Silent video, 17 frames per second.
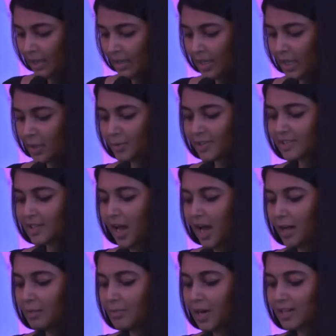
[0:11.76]
He was
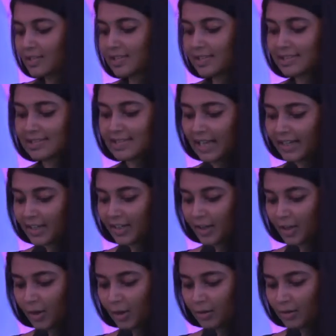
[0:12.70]
Karl Marx's
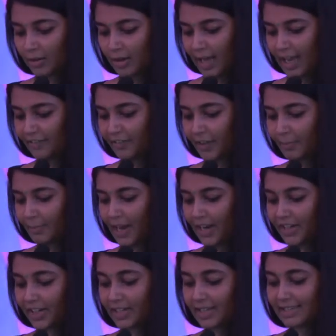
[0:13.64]
son-in-law, having
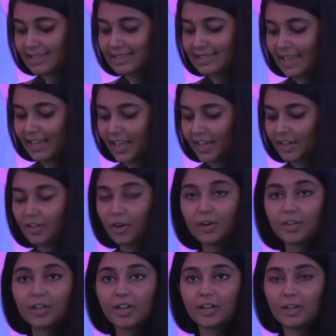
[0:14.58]
married his second
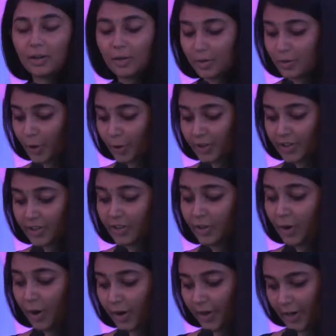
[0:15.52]
daughter
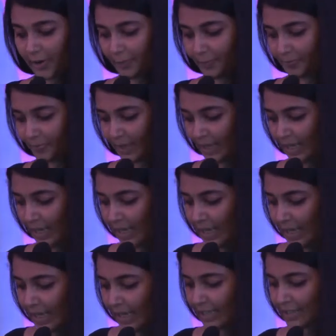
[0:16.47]
Laura.
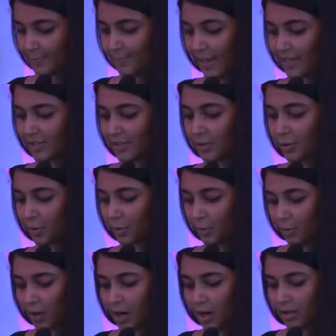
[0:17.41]
His
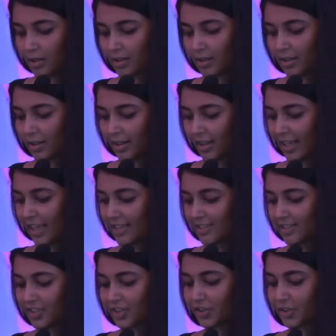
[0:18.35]
best-known work
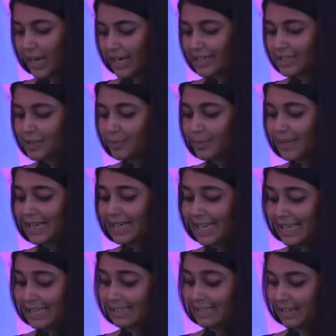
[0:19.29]
is The Right to be
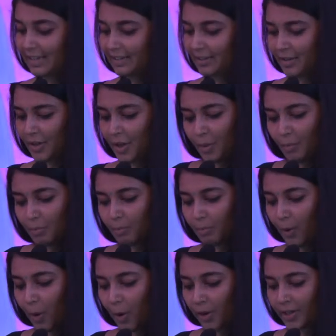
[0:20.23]
Lazy.
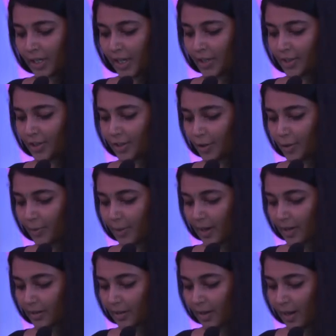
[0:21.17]
Born in
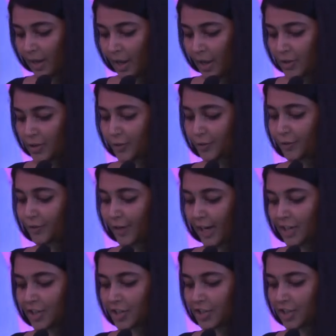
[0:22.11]
Cuba to
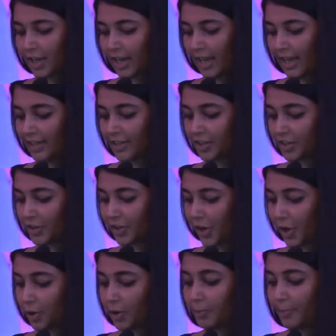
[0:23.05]
French and
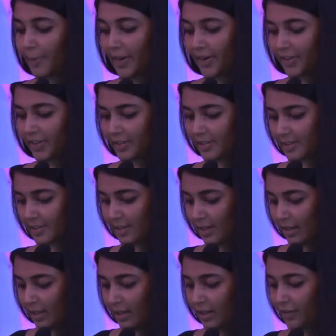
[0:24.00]
Creole parents,
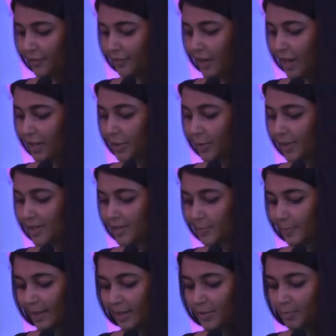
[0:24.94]
Lafargue
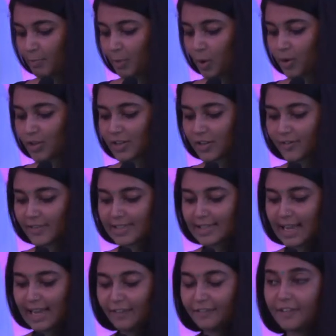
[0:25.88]
spent most of his
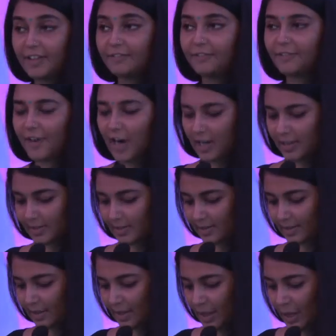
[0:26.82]
life in
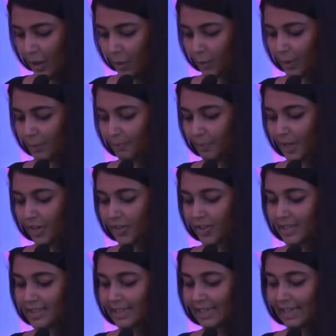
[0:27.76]
France, with
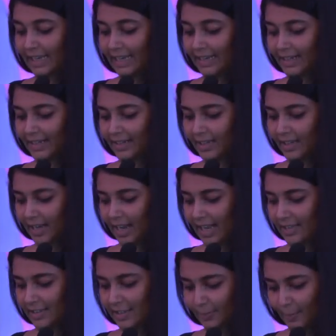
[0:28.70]
periods in England
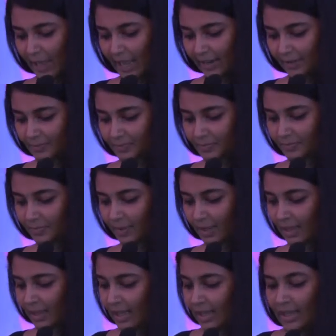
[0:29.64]
and Spain.
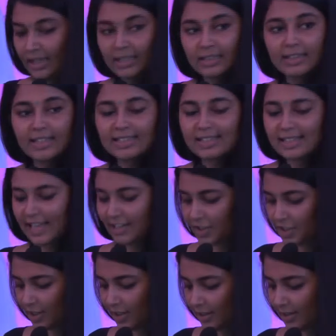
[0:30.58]
This
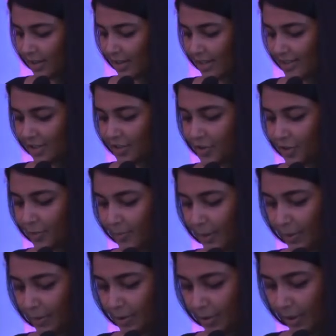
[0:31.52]
lecture is a
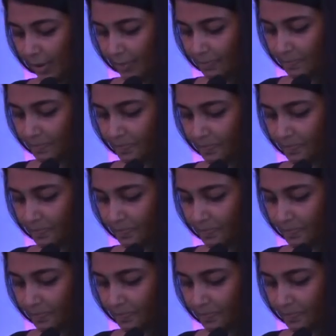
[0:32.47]
tribute to him.